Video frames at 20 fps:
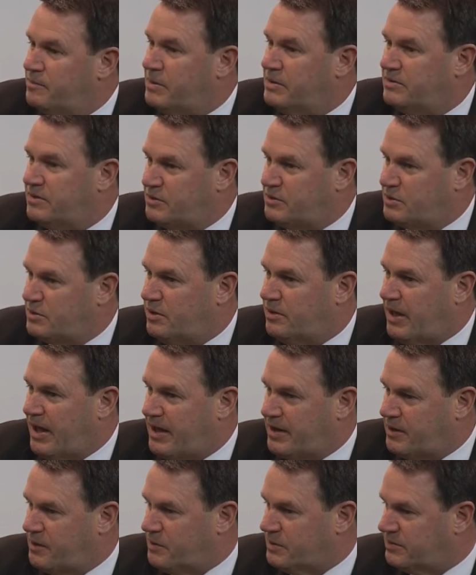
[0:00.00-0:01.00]
positional
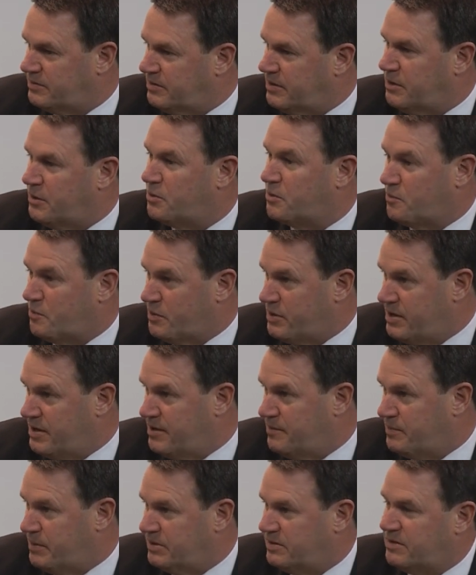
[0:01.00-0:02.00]
accuracy,
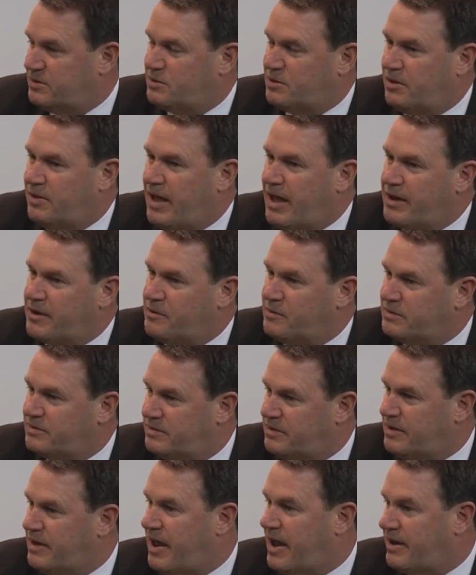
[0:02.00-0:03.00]
3D positional accuracy,